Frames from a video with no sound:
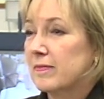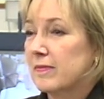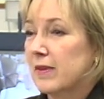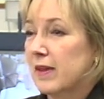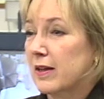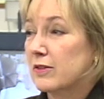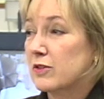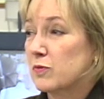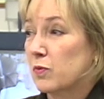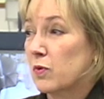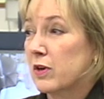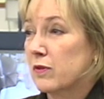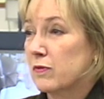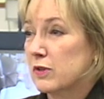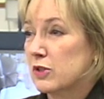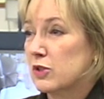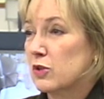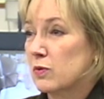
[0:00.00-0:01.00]
as one of
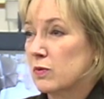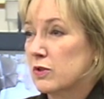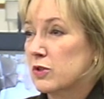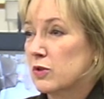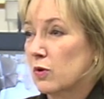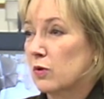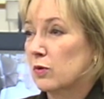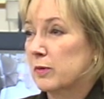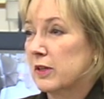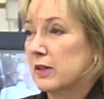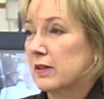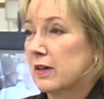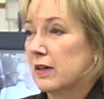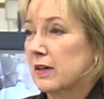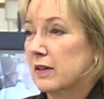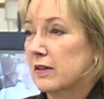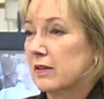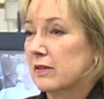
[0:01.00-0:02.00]
the students told me,
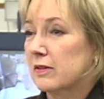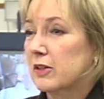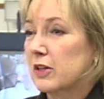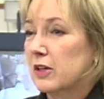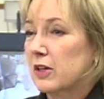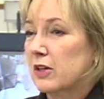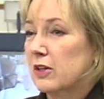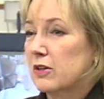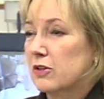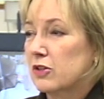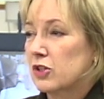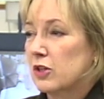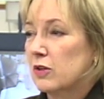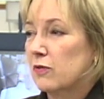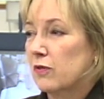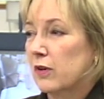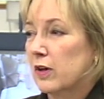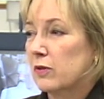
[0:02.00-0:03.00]
uh, she
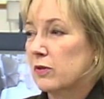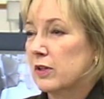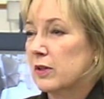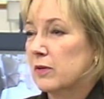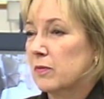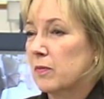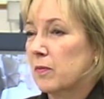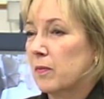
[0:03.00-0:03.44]
found it